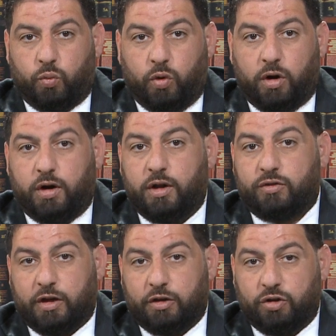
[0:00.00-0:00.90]
what it
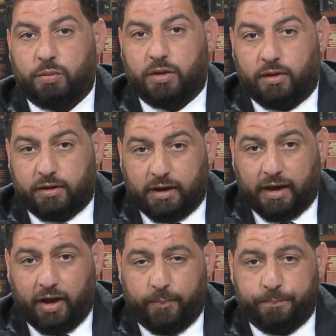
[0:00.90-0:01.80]
is they should be looking
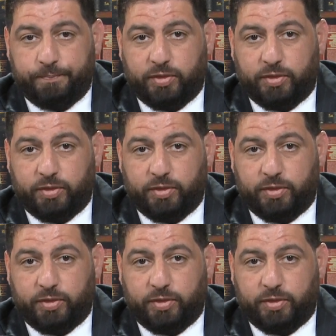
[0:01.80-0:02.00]
at.